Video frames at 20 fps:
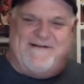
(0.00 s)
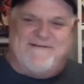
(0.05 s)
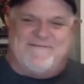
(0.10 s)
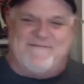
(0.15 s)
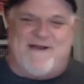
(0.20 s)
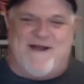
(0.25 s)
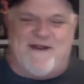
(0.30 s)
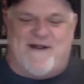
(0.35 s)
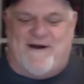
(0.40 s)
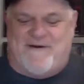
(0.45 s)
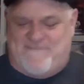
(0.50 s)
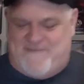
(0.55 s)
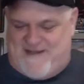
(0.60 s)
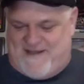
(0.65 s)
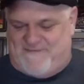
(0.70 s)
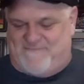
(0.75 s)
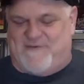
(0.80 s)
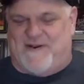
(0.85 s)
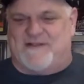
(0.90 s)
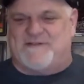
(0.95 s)
Right on,
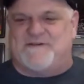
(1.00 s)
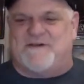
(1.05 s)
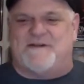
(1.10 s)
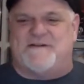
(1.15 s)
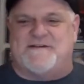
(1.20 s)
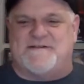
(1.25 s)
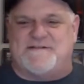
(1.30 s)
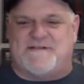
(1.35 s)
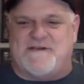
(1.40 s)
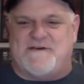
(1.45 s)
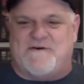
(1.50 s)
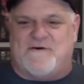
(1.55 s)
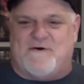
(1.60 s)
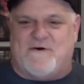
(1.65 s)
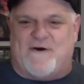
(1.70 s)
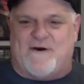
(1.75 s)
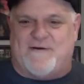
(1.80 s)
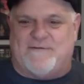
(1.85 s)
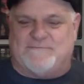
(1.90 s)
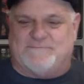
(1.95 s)
man. But it's good to see you,
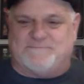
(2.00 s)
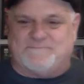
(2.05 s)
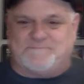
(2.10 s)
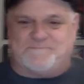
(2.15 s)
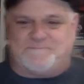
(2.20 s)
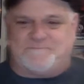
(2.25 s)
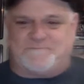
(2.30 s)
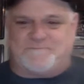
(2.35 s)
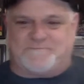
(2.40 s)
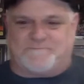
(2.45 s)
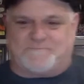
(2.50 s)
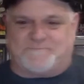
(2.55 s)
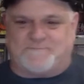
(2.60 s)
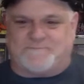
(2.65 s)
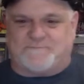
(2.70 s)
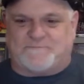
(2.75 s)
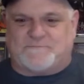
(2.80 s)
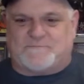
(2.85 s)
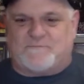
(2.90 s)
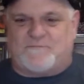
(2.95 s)
Gore.
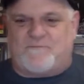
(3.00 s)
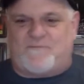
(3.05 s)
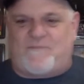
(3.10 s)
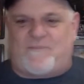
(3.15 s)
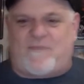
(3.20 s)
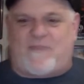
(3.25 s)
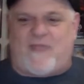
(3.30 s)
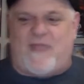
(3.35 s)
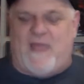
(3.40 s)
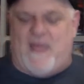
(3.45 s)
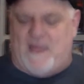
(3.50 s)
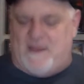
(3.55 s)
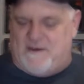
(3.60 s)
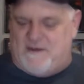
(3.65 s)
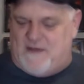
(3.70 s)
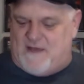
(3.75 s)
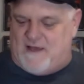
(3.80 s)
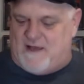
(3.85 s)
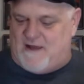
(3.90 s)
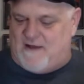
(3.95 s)
And
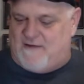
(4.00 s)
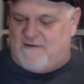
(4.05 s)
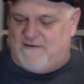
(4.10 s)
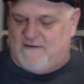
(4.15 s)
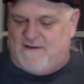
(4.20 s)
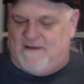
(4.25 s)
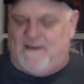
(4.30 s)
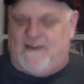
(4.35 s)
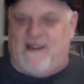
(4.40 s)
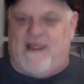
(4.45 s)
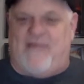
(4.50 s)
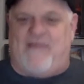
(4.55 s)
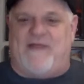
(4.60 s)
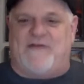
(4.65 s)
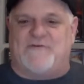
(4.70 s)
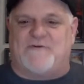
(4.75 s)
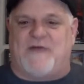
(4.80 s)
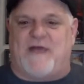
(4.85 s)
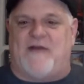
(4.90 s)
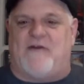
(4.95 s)
yeah,
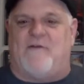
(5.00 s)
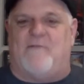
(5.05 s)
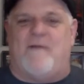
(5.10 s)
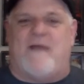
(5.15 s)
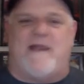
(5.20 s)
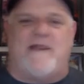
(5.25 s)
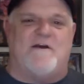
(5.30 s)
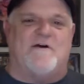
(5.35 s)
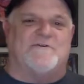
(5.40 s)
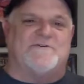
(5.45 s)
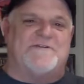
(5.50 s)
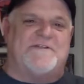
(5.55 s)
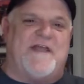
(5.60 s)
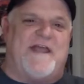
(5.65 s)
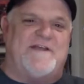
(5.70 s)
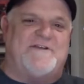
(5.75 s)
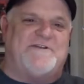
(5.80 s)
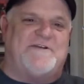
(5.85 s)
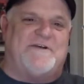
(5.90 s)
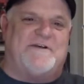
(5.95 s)
that's right, Hermione
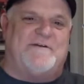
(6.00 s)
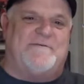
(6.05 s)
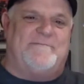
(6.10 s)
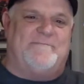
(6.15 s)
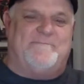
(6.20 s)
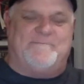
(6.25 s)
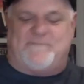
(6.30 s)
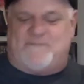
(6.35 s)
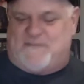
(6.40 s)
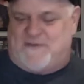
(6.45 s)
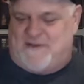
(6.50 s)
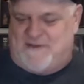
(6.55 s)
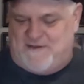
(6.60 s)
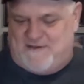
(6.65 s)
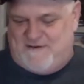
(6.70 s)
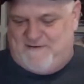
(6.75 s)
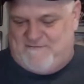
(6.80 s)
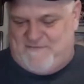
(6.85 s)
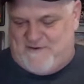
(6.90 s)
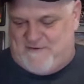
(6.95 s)
Station.
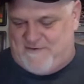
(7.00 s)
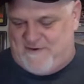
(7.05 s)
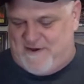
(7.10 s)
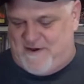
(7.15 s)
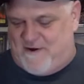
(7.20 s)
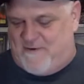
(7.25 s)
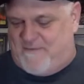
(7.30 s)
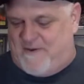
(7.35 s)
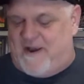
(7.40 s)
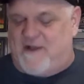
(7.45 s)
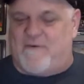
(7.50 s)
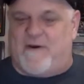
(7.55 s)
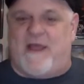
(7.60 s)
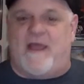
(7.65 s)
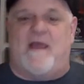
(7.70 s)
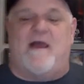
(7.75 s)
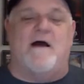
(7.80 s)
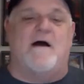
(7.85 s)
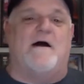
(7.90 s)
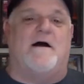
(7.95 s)
There we go. But
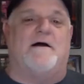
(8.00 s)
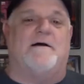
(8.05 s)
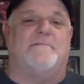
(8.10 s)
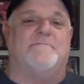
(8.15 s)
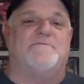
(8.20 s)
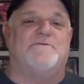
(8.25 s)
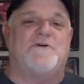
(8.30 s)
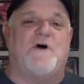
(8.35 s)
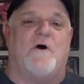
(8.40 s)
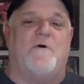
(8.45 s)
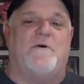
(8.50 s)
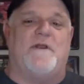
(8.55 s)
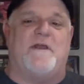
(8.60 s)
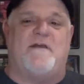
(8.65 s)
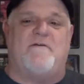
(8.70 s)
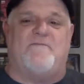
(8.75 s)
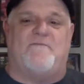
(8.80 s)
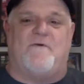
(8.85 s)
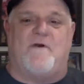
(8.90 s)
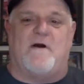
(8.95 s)
anyway, Tony
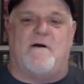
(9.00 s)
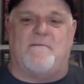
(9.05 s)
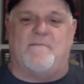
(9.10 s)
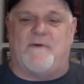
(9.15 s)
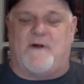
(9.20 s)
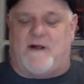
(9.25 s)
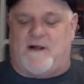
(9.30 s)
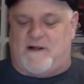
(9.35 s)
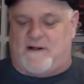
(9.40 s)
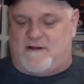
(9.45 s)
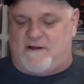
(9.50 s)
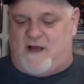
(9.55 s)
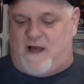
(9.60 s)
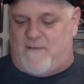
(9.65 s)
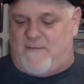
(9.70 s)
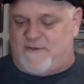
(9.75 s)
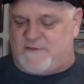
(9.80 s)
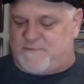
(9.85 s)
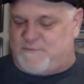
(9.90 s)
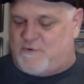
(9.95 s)
from
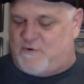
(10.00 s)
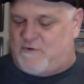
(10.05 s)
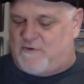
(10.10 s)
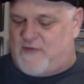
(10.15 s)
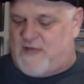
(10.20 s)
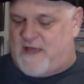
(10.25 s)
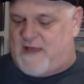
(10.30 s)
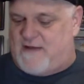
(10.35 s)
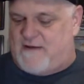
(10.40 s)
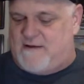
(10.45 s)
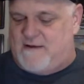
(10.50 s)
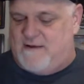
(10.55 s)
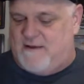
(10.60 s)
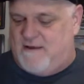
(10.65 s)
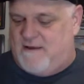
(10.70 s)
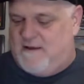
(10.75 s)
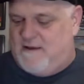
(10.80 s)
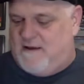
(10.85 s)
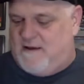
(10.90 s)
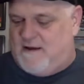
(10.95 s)
Comics Proline,
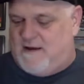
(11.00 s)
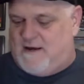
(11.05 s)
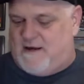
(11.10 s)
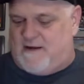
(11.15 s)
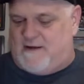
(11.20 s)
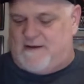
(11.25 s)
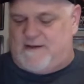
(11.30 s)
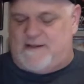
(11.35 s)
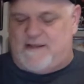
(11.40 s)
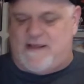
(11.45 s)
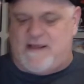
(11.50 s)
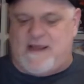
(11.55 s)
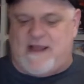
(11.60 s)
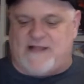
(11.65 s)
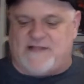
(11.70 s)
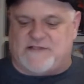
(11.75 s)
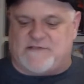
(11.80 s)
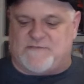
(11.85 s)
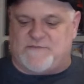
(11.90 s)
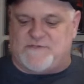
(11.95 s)
he
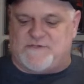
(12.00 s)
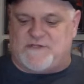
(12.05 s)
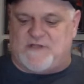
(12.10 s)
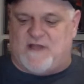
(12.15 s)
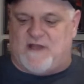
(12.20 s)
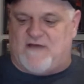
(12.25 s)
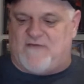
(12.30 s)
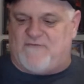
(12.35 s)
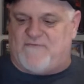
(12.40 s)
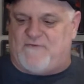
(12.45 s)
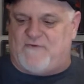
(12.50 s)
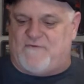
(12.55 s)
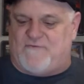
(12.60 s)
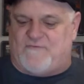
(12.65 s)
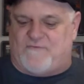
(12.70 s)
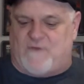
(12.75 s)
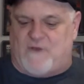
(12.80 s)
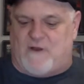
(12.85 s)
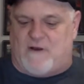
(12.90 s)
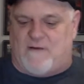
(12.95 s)
got some stuff
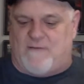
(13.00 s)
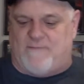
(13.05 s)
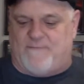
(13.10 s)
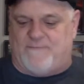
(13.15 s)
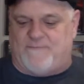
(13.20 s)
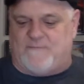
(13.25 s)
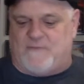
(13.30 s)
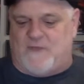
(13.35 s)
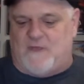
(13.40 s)
from